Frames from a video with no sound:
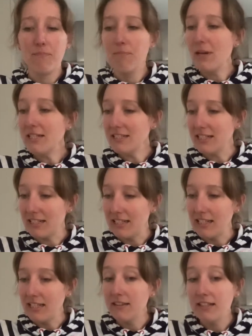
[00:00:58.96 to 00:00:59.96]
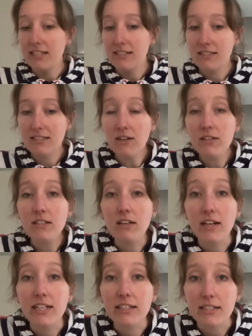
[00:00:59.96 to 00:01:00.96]
Basically, the stars
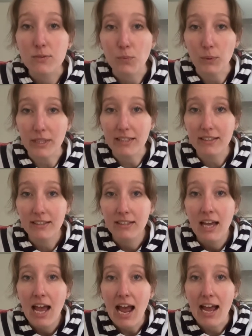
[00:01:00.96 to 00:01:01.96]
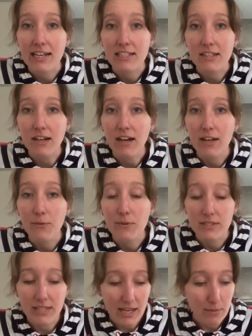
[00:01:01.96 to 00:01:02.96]
aligned this week and I
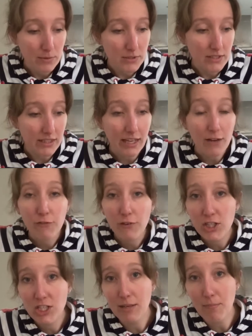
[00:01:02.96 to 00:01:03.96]
was able to get freshly